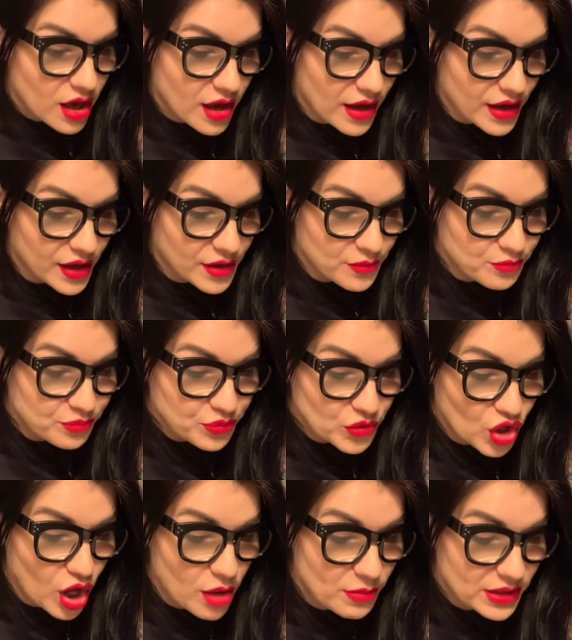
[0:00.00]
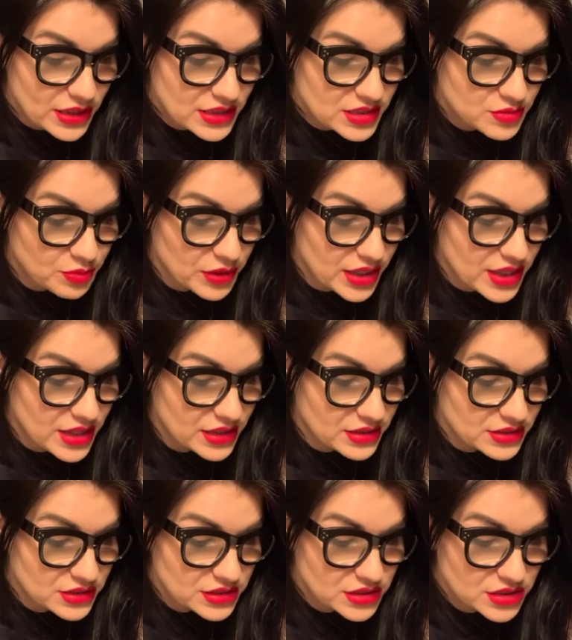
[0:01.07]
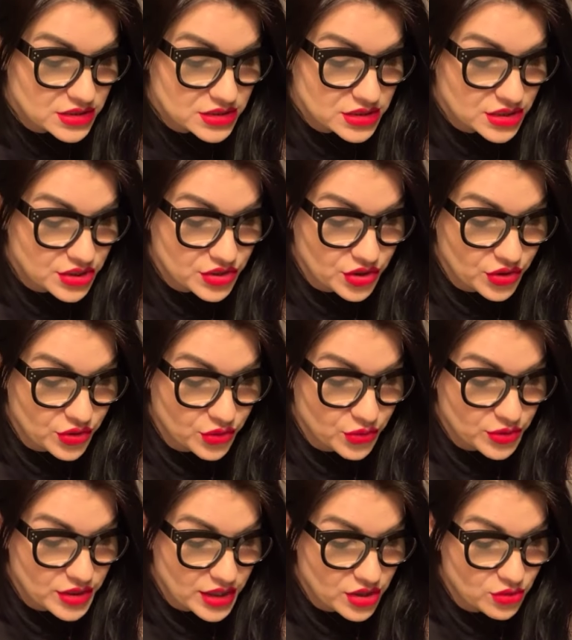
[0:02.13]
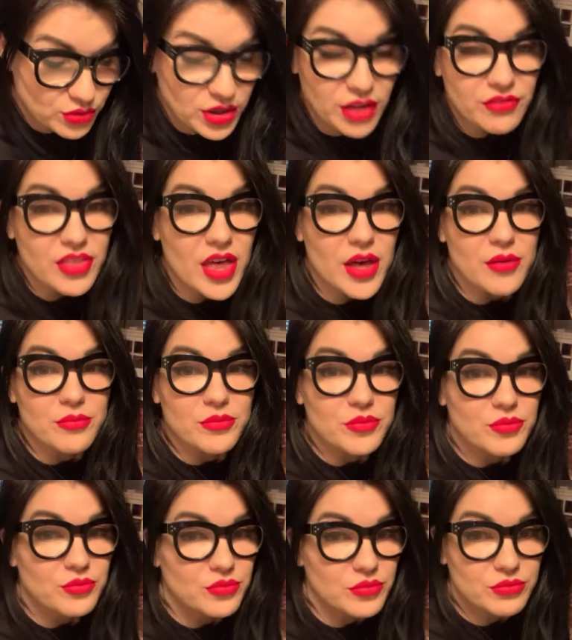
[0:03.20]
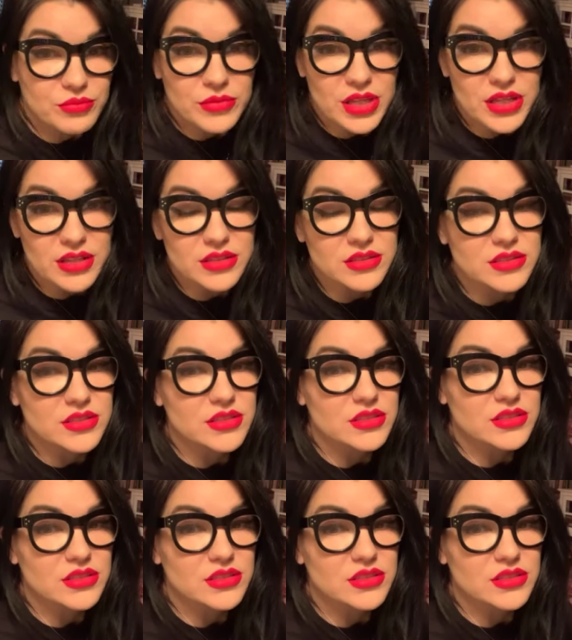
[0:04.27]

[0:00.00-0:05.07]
Um, calmly explain, you know, that you love them and